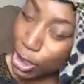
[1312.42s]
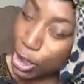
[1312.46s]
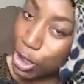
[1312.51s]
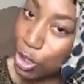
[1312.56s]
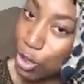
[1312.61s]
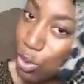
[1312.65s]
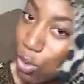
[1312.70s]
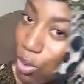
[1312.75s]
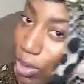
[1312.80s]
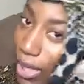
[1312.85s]

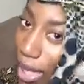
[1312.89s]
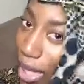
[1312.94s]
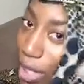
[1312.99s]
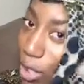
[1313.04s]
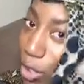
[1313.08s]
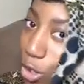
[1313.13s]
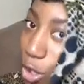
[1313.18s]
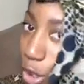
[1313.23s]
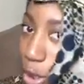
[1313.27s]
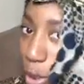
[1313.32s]
you
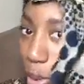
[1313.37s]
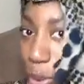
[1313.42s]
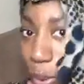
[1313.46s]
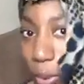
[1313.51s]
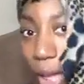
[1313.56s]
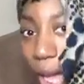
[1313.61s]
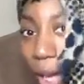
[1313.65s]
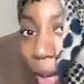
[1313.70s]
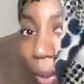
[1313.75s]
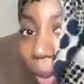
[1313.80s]
can
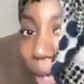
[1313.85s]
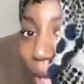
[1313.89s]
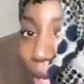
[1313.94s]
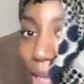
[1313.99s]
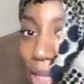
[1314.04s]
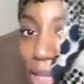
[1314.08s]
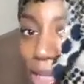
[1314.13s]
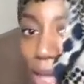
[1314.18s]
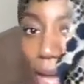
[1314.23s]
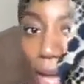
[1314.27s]
do, like when
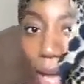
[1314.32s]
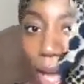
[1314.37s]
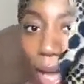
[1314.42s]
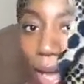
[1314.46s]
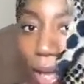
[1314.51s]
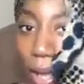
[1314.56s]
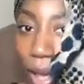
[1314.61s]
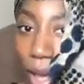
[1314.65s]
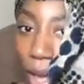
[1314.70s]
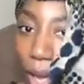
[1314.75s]
I
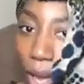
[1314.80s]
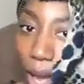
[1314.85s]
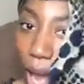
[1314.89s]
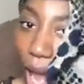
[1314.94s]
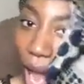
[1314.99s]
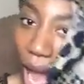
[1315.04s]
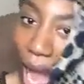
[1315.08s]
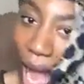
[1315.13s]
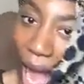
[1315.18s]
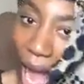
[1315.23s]
say,
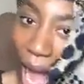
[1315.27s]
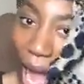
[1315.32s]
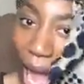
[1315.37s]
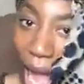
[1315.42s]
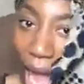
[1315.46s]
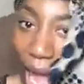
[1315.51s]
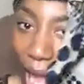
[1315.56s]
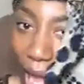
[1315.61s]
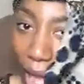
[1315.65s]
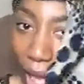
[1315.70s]

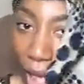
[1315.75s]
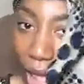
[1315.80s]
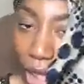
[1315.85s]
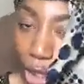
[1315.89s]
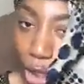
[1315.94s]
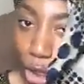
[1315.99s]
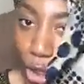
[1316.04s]
I